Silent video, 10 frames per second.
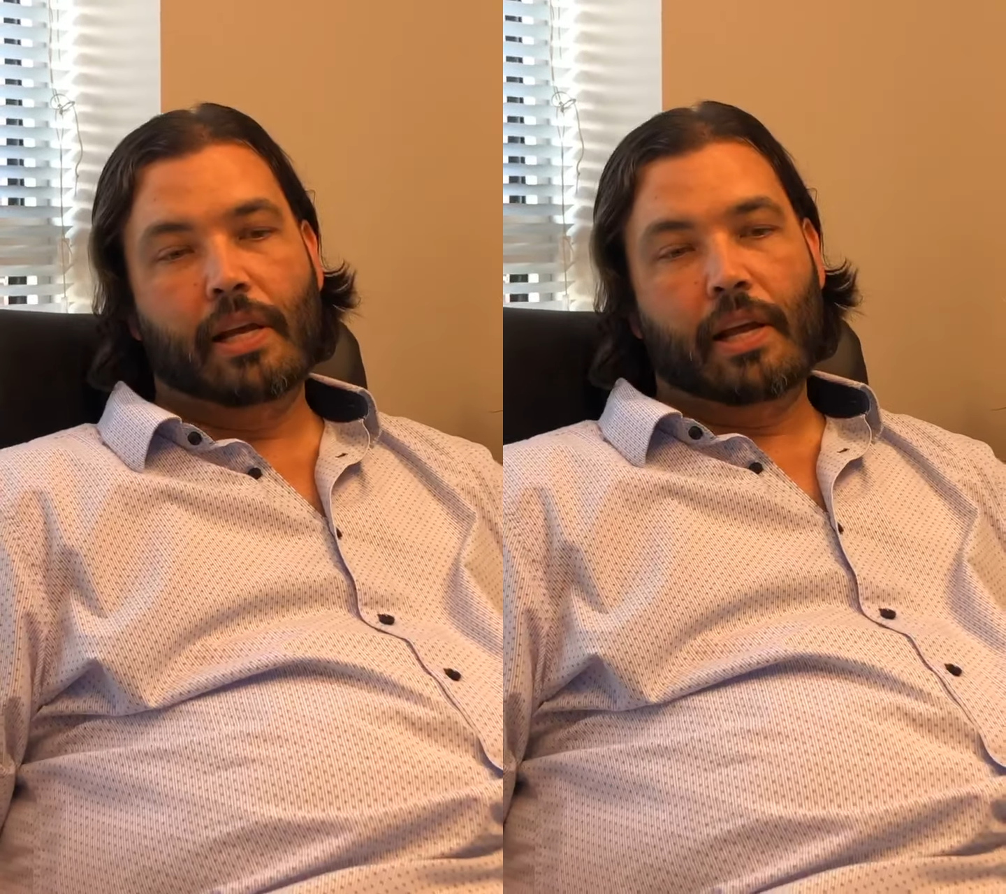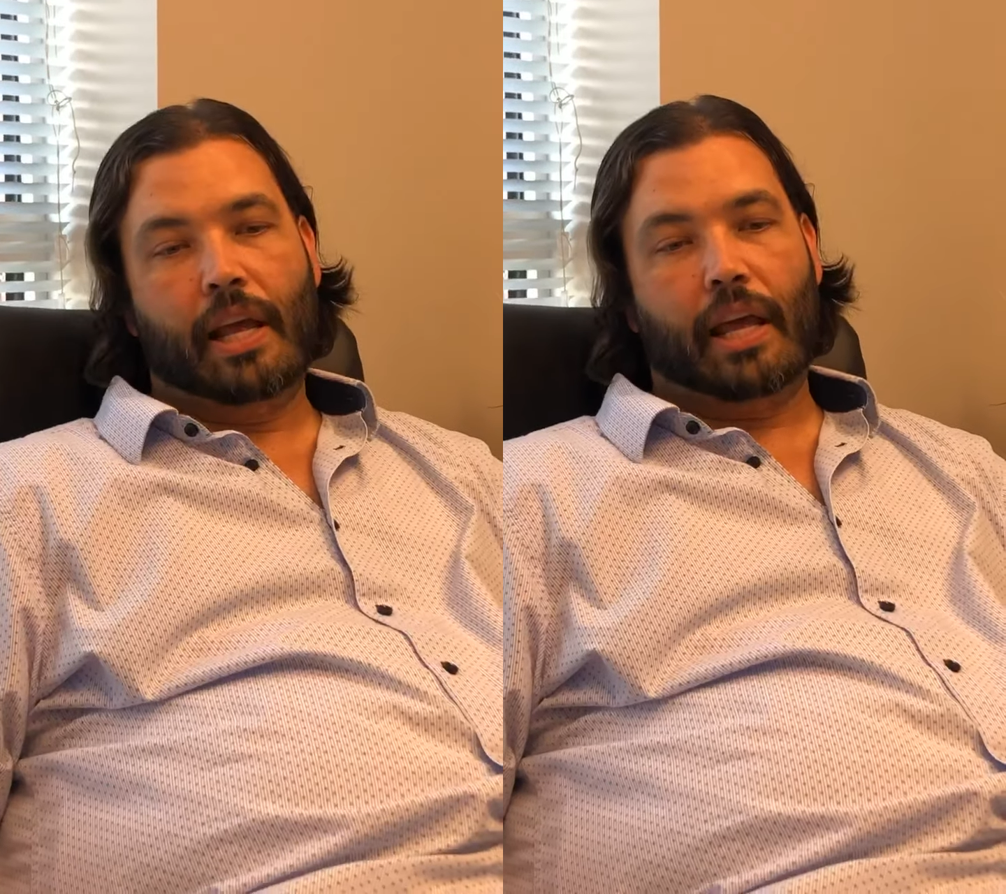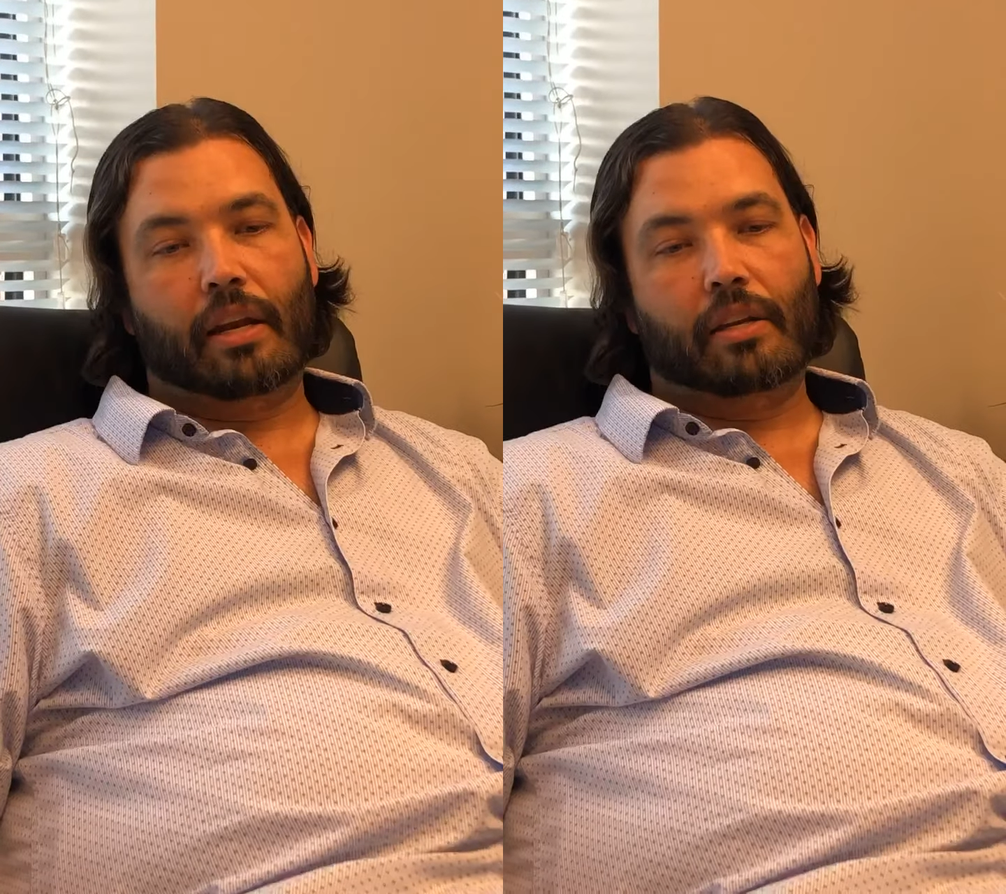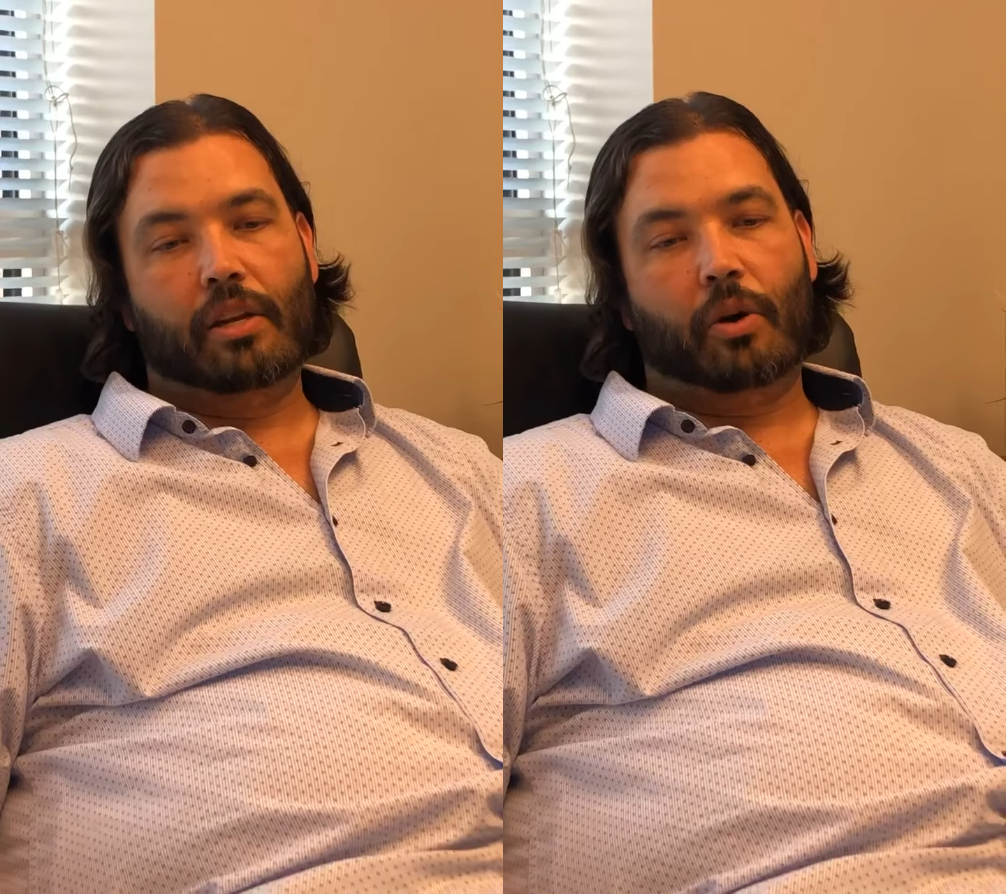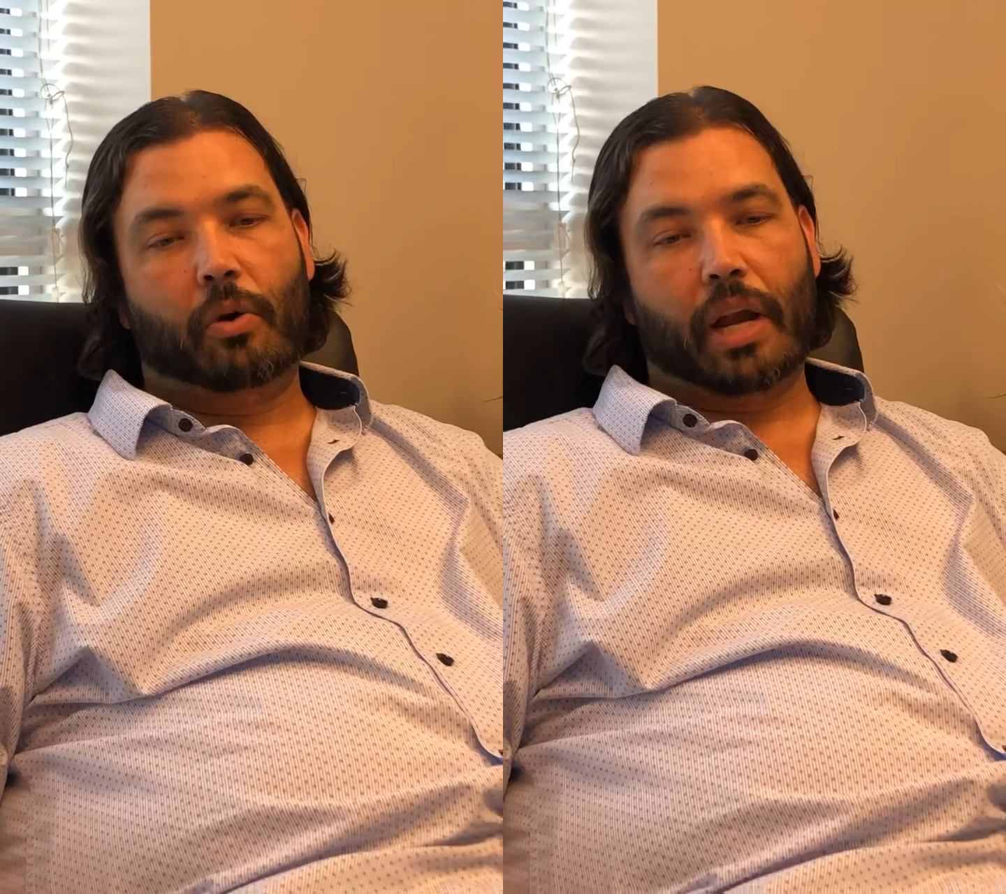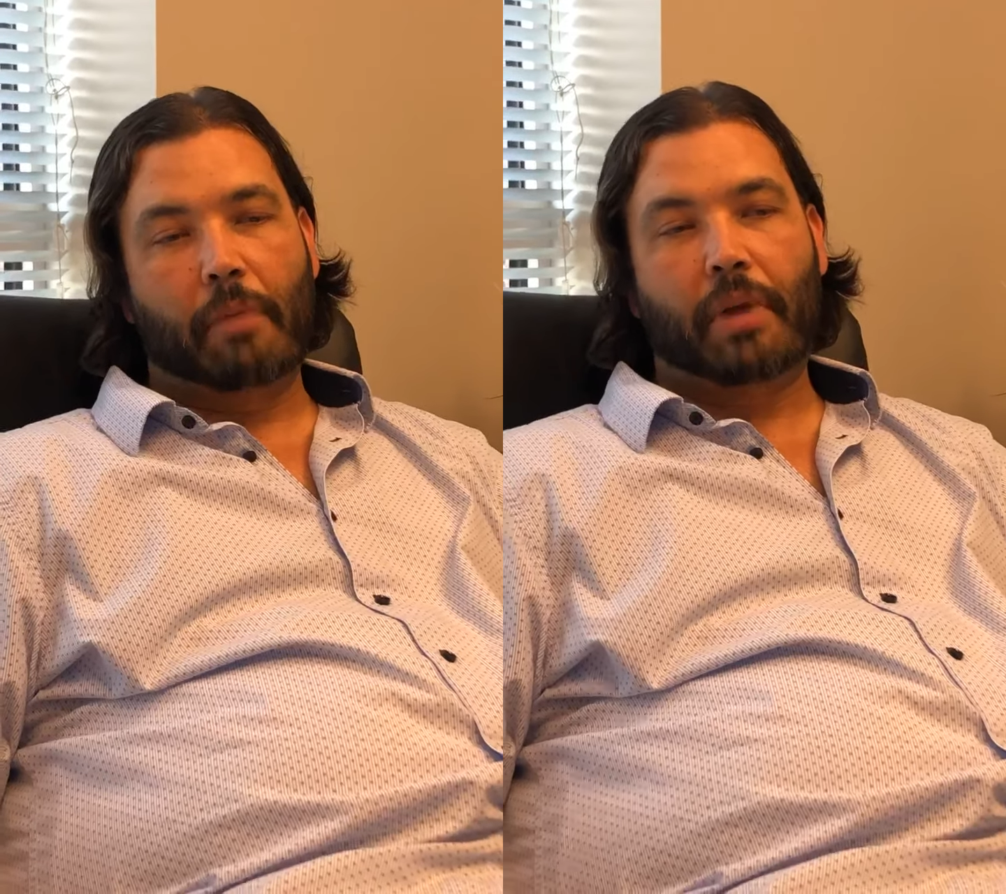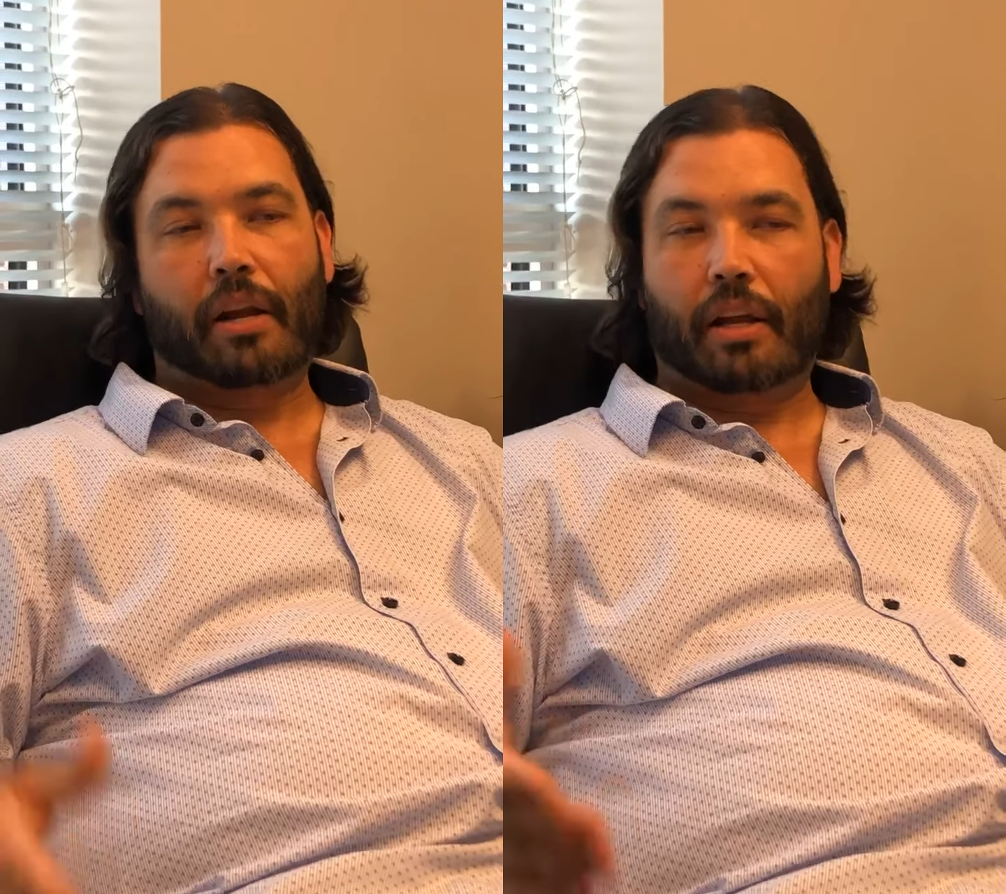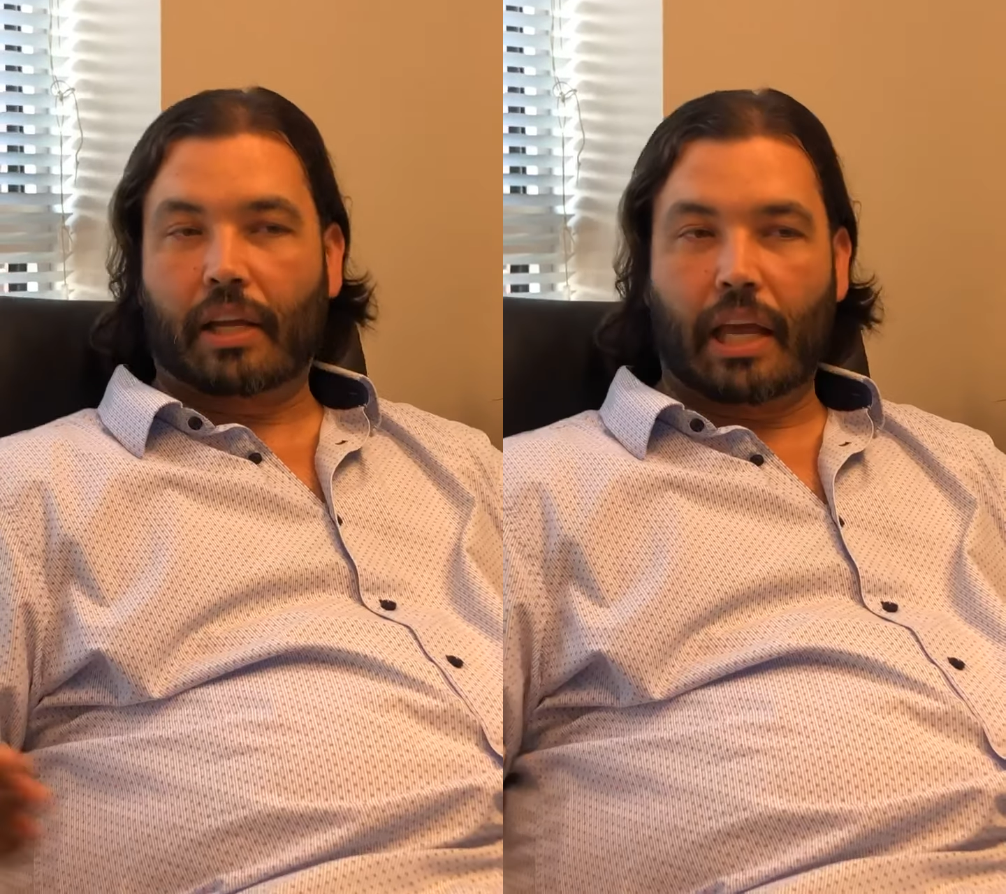That's and, awesome. You know, and I'm
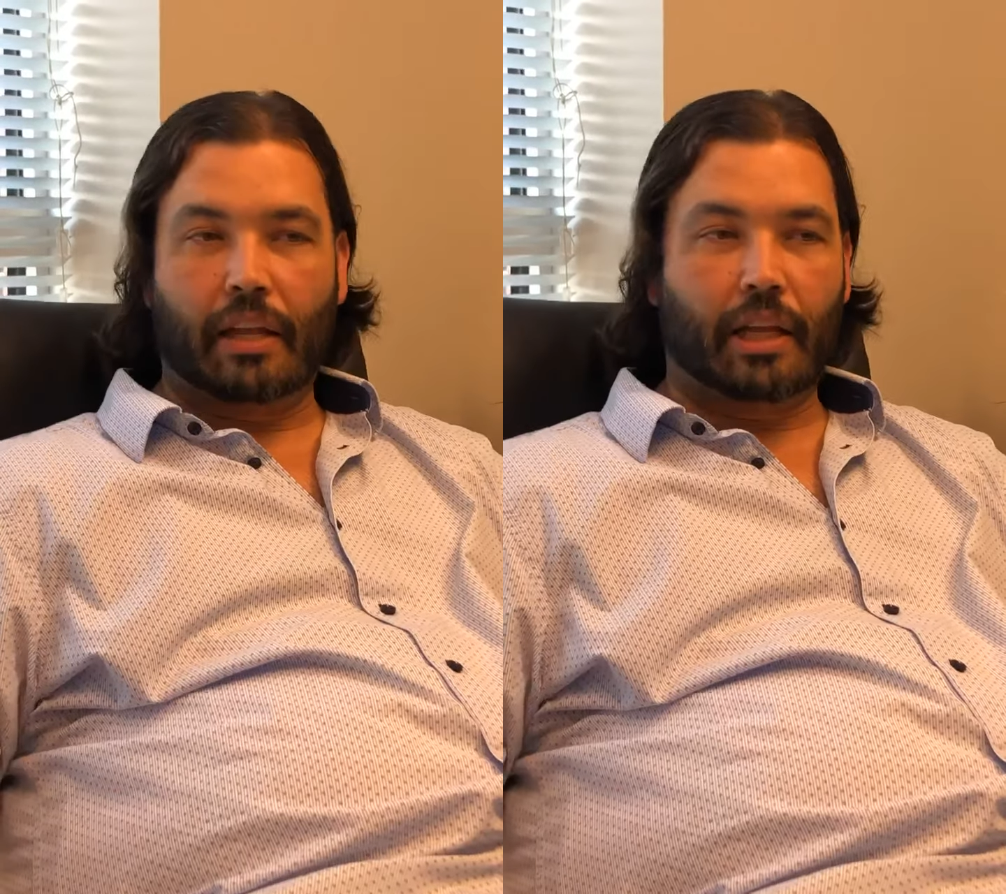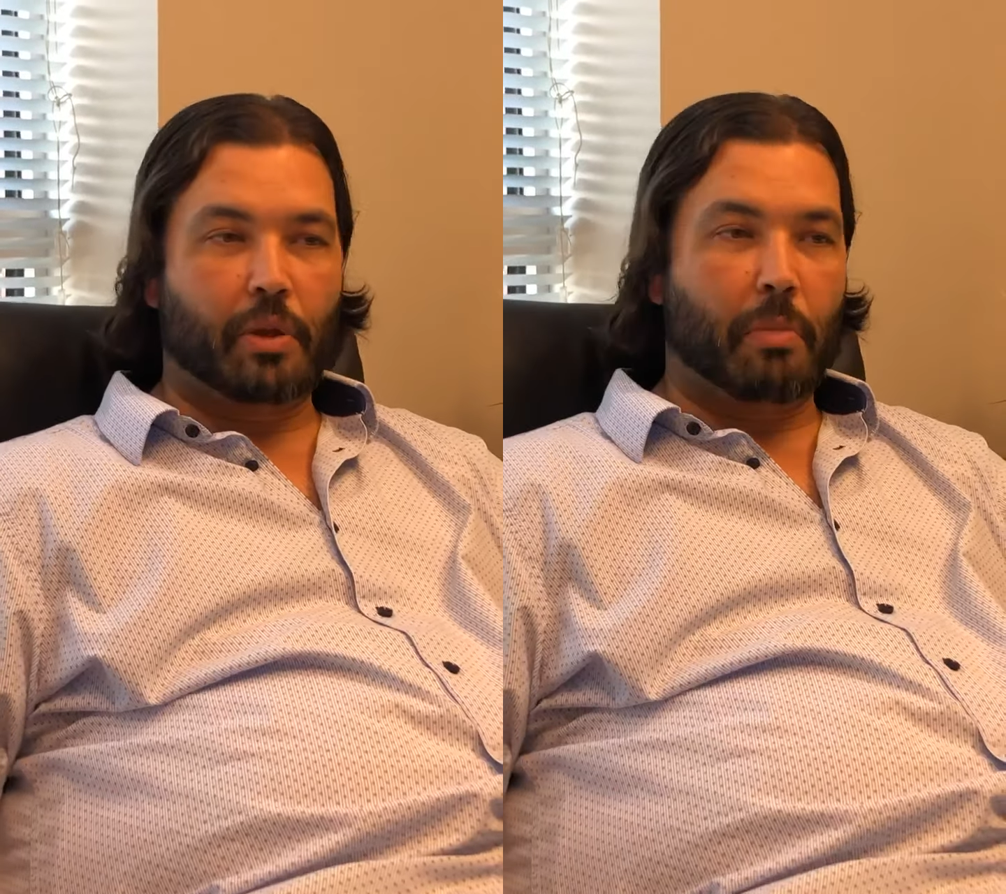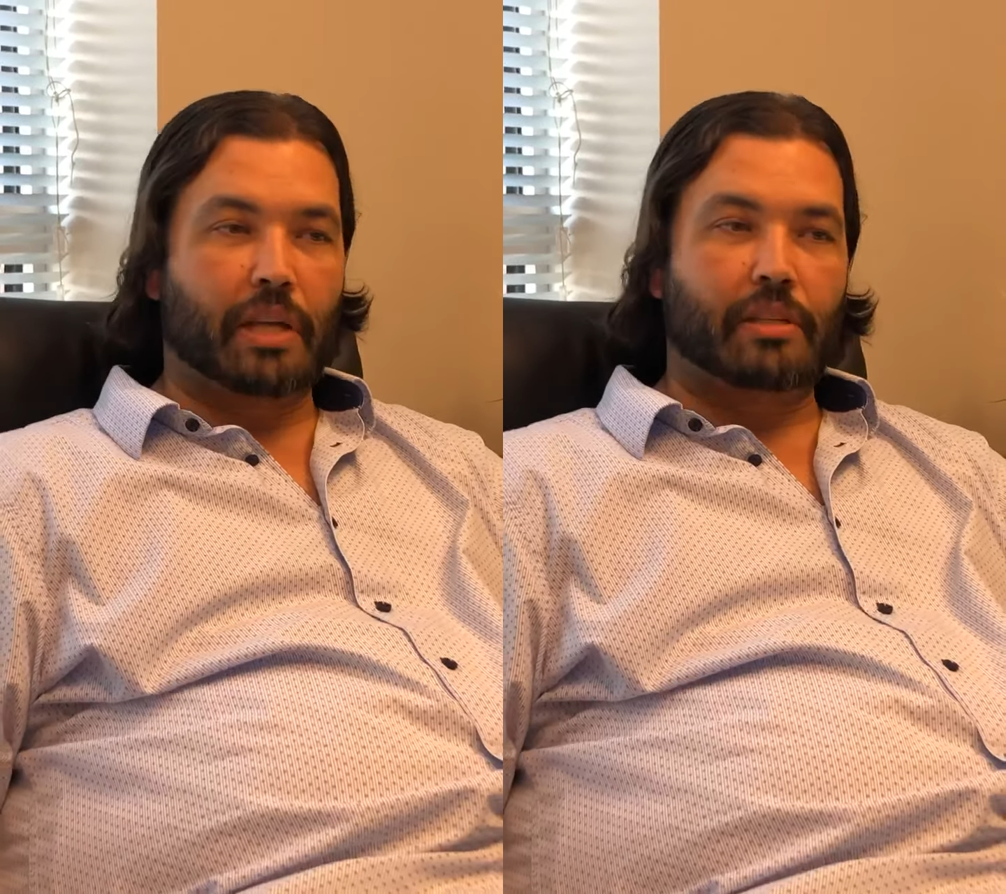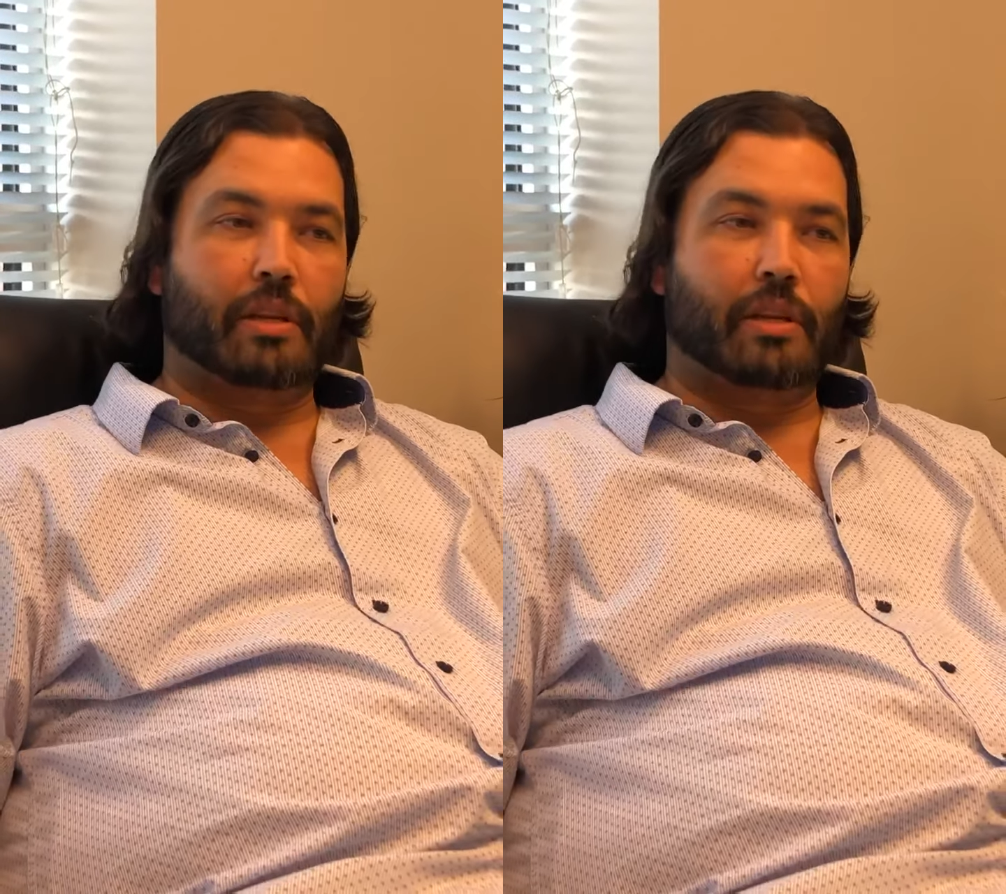not again like you mentioned.